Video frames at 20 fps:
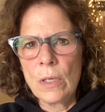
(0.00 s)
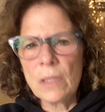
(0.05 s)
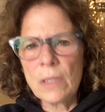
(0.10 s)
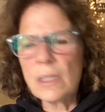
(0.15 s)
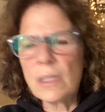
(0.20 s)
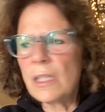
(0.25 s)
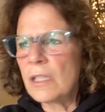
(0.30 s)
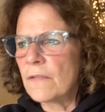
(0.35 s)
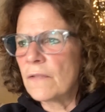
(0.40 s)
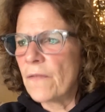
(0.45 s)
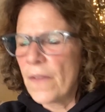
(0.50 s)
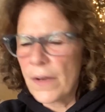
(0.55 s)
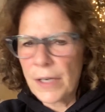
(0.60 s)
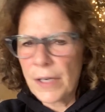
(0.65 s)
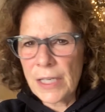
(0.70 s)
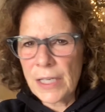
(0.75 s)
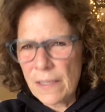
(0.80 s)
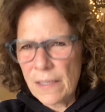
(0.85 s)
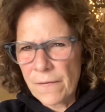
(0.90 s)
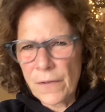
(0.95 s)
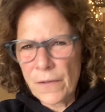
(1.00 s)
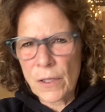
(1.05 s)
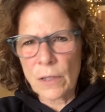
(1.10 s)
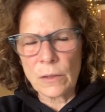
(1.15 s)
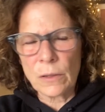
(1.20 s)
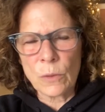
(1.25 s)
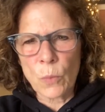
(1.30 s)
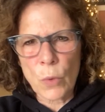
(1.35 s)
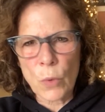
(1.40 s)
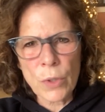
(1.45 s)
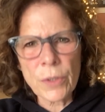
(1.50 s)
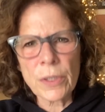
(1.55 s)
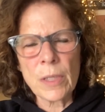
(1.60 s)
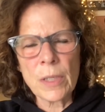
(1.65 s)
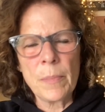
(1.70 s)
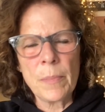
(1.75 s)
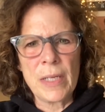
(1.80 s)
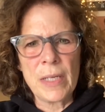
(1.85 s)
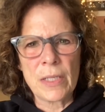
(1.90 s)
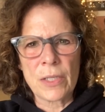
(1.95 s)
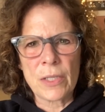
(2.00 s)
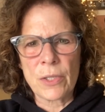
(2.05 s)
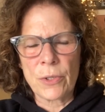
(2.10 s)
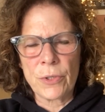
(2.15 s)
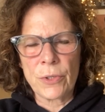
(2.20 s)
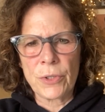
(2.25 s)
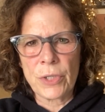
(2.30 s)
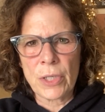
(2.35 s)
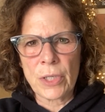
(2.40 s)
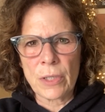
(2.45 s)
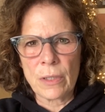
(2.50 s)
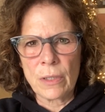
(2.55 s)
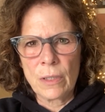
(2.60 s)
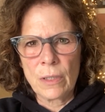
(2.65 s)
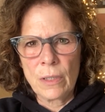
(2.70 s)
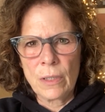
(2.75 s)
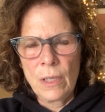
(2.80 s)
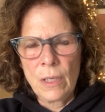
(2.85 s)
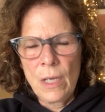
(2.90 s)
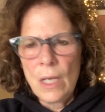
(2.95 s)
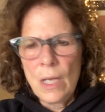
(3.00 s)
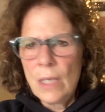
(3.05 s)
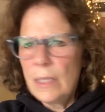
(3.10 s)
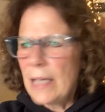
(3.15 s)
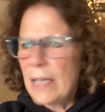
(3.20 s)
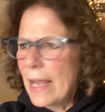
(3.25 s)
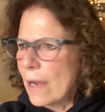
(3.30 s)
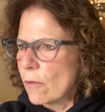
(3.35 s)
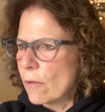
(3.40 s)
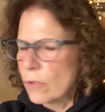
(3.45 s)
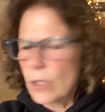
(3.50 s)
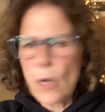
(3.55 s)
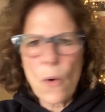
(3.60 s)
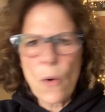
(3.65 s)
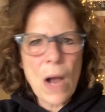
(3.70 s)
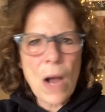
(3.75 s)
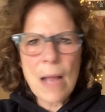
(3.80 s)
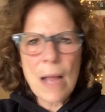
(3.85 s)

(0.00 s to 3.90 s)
This is very difficult work to be a surgeon. Now, so